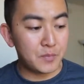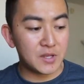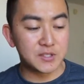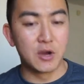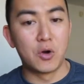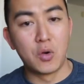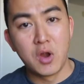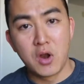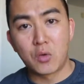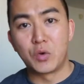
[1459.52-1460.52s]
So,
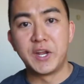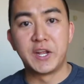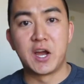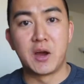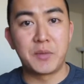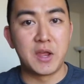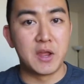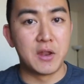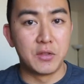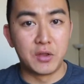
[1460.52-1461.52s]
reading up
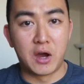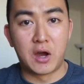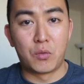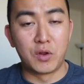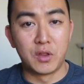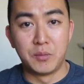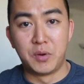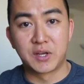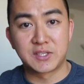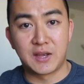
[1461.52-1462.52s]
in uh, one of the
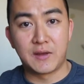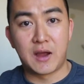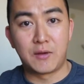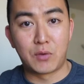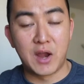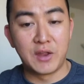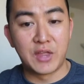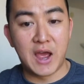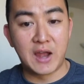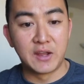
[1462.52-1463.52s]
books I, I read
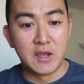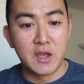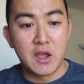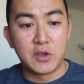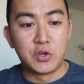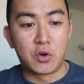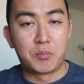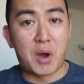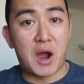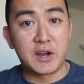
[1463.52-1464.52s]
that your
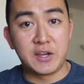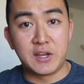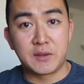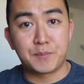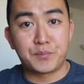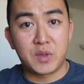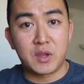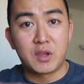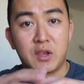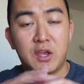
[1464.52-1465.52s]
body
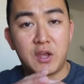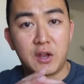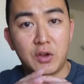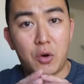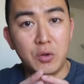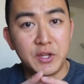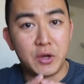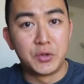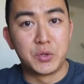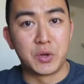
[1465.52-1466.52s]
can only
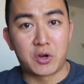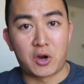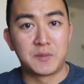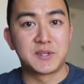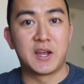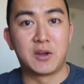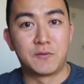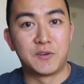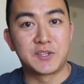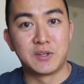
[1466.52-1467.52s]
go through a carb cycle
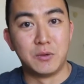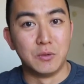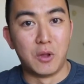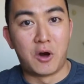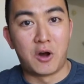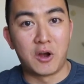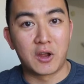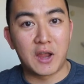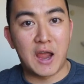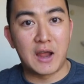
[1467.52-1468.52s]
for so
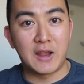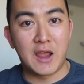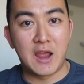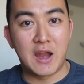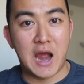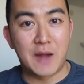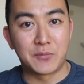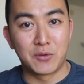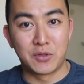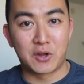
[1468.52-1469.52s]
long and
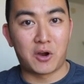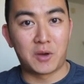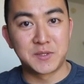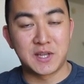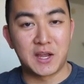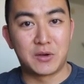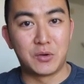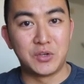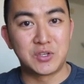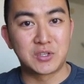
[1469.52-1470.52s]
after the carb
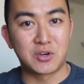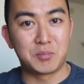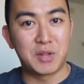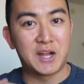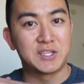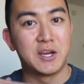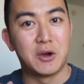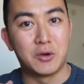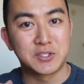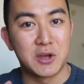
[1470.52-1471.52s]
cycle you start to
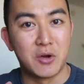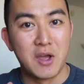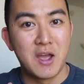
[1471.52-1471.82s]
plateau so